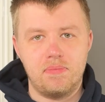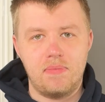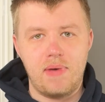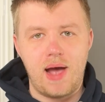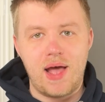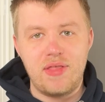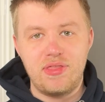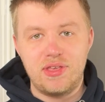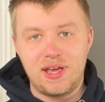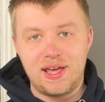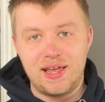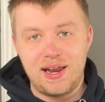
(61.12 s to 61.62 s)

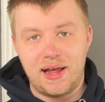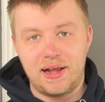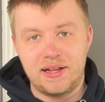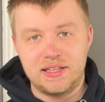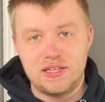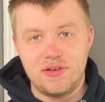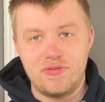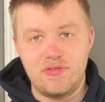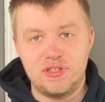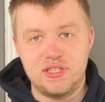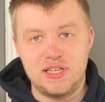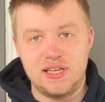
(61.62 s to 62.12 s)
and the
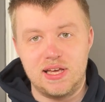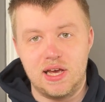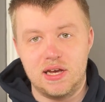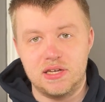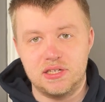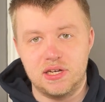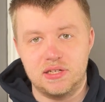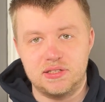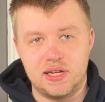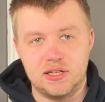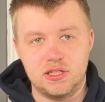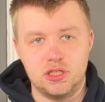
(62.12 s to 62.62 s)
connectivity is
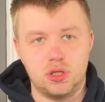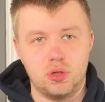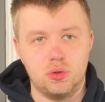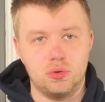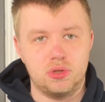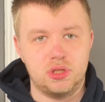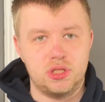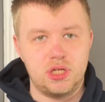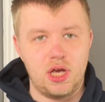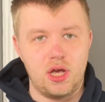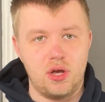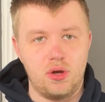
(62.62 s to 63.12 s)
identical
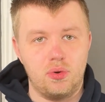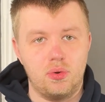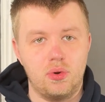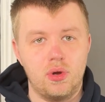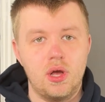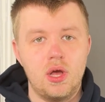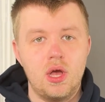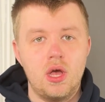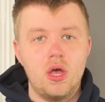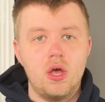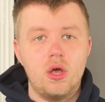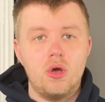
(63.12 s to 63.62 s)
too,
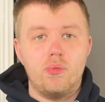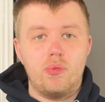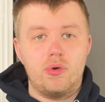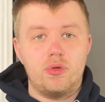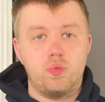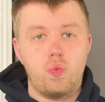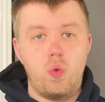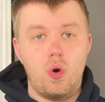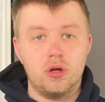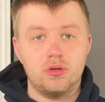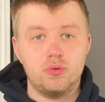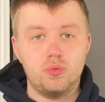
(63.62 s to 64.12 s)
with
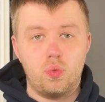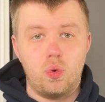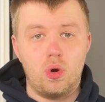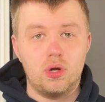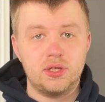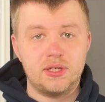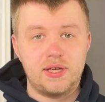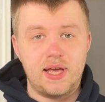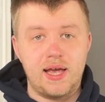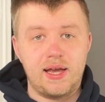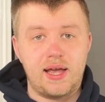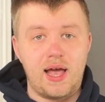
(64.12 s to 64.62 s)
one
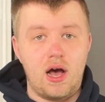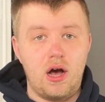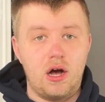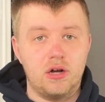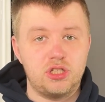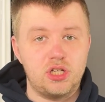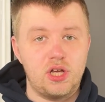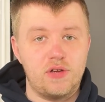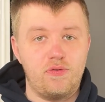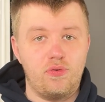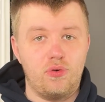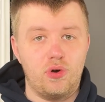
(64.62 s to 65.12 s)
1GB R
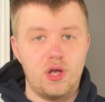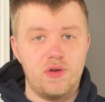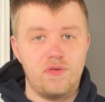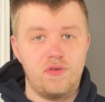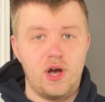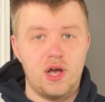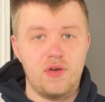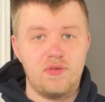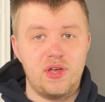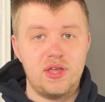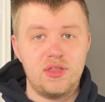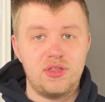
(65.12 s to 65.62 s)
J
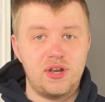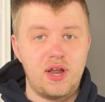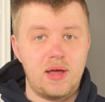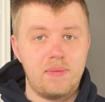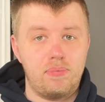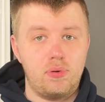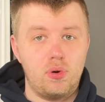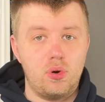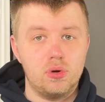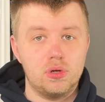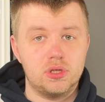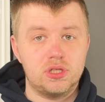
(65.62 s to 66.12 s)
forty-five Ethernet
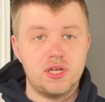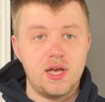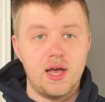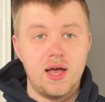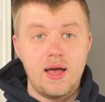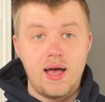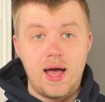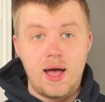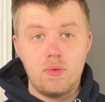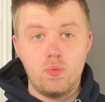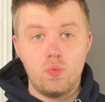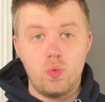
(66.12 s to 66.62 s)
port
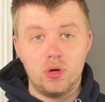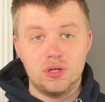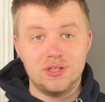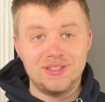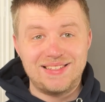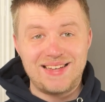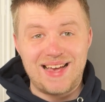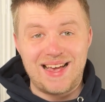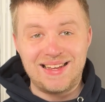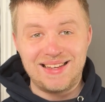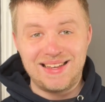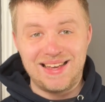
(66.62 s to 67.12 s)
and one
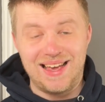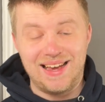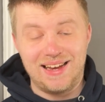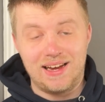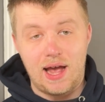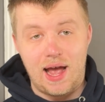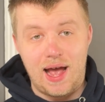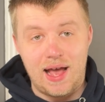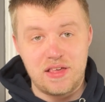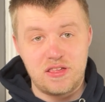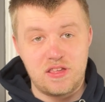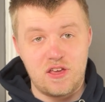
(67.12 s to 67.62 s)
ten gig
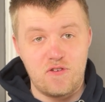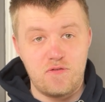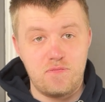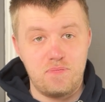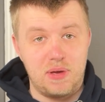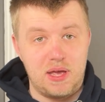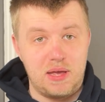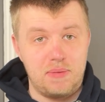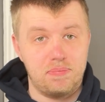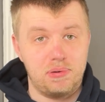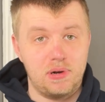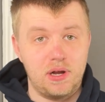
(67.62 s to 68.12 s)
S F
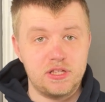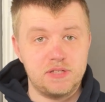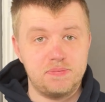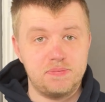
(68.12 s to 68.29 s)
P Plus